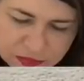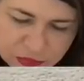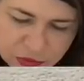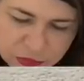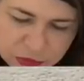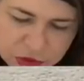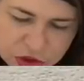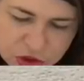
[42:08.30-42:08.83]

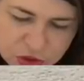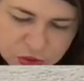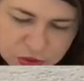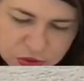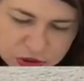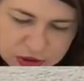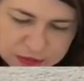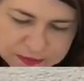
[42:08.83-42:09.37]
what would you
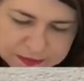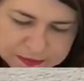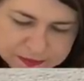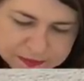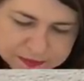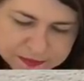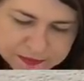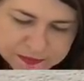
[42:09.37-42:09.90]
call them?
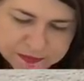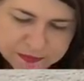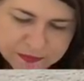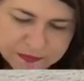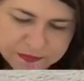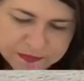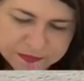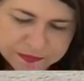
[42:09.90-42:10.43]

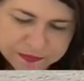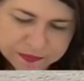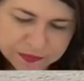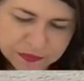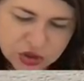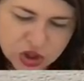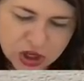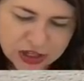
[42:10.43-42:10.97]

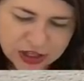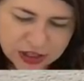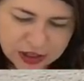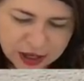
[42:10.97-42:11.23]
Shaker